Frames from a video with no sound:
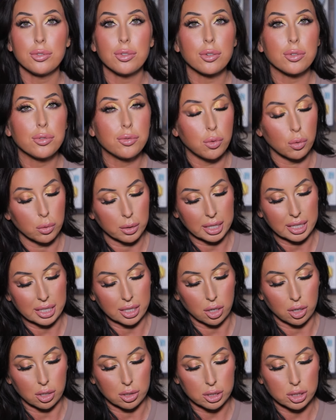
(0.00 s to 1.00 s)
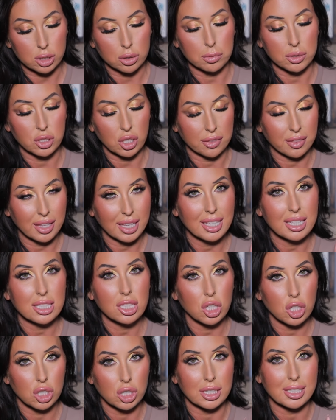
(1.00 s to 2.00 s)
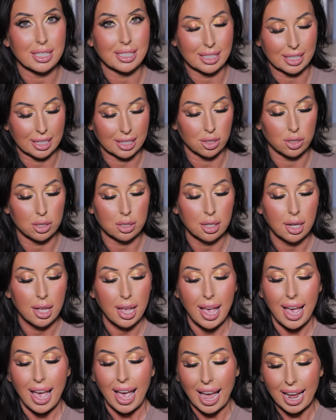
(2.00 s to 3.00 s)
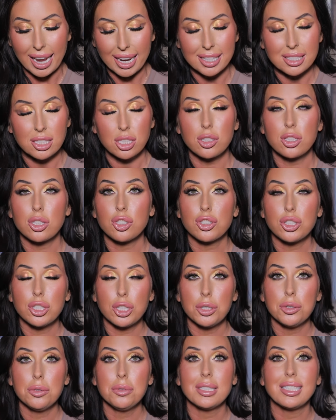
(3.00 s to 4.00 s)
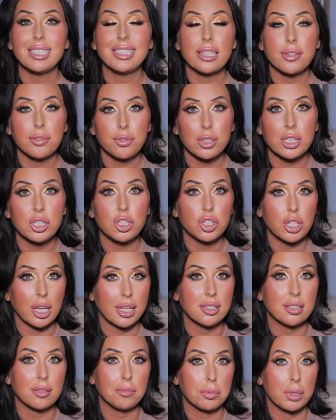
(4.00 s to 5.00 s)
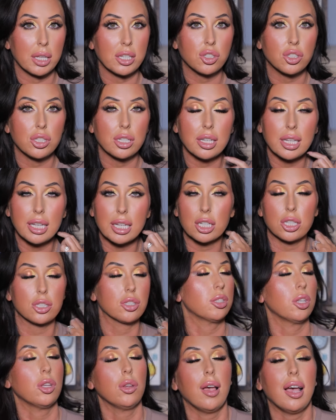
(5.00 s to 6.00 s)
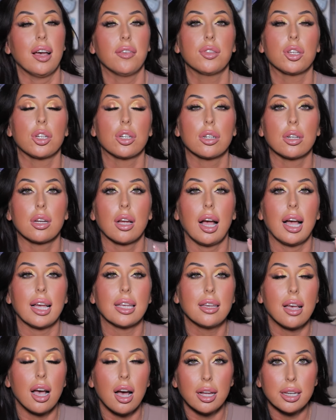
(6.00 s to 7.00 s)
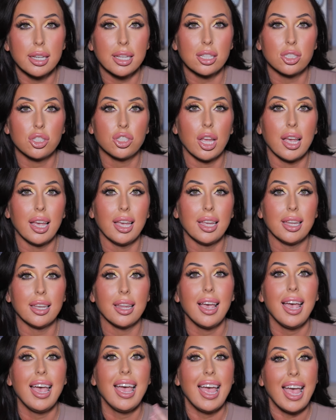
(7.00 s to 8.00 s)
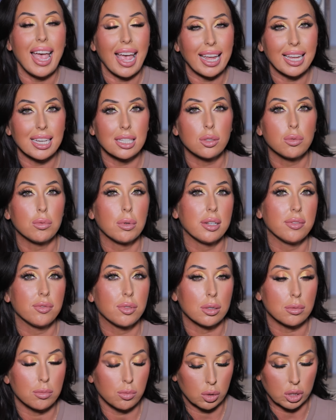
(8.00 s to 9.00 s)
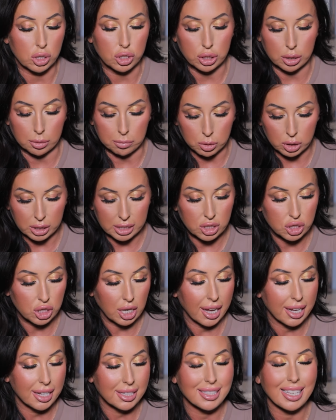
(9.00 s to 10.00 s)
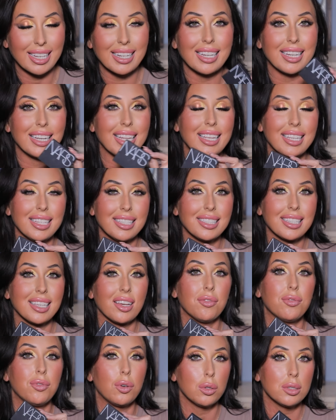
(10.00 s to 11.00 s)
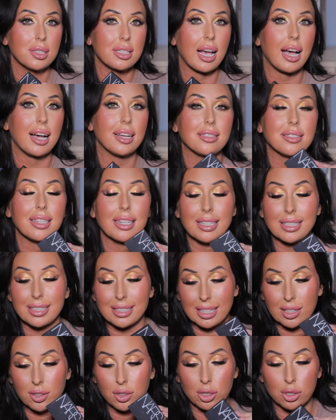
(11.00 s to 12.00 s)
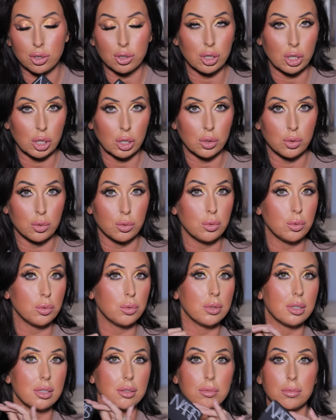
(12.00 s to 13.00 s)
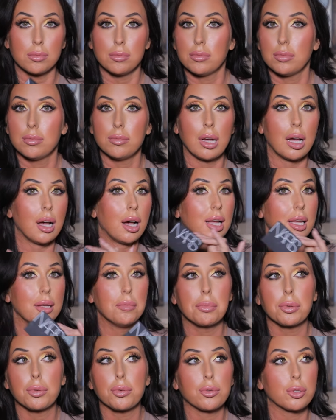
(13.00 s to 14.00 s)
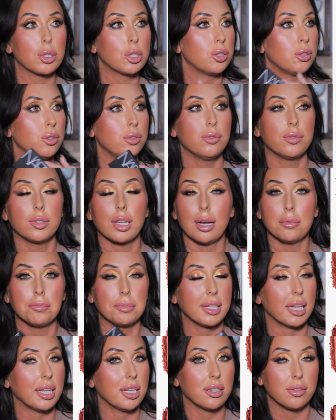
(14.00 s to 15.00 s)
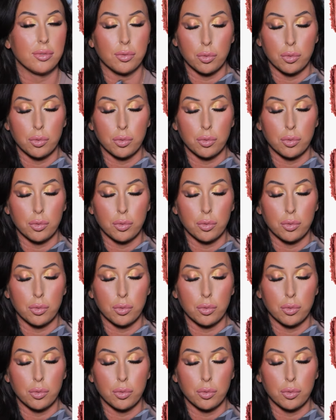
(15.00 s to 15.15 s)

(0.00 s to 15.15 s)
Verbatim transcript: for forty dollars, which I think is a good deal. And there's two different shades of blush in here. So you have their iconic shade and one of their more shimmery shades, and it is full-sized, and it's in their new improved updated